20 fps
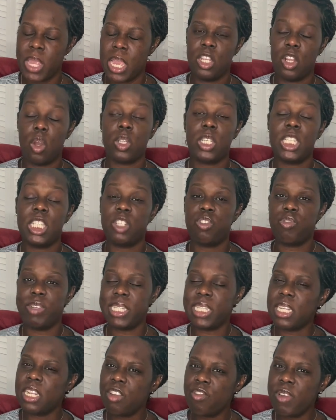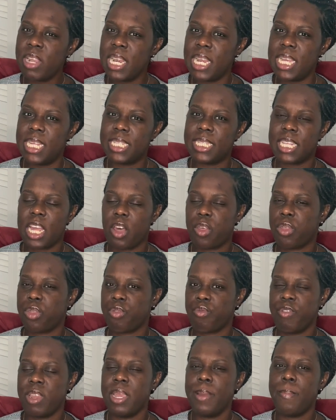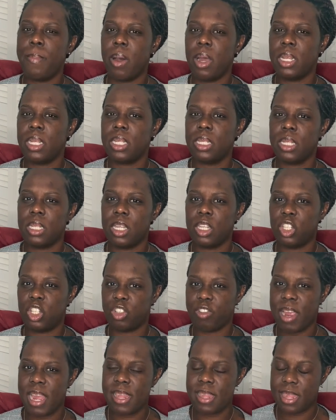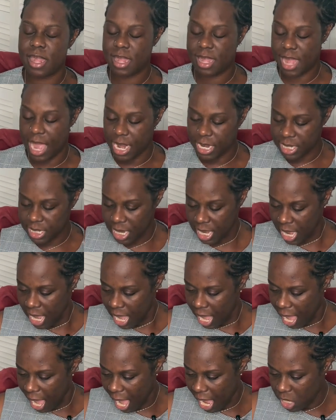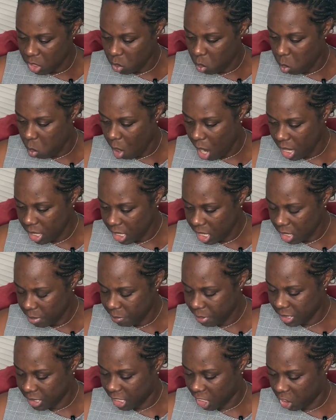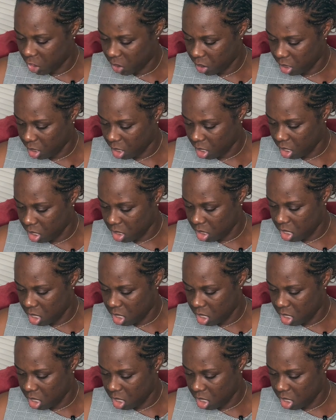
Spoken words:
Now, she's recently released a 3-bundle dress set, and one in particular,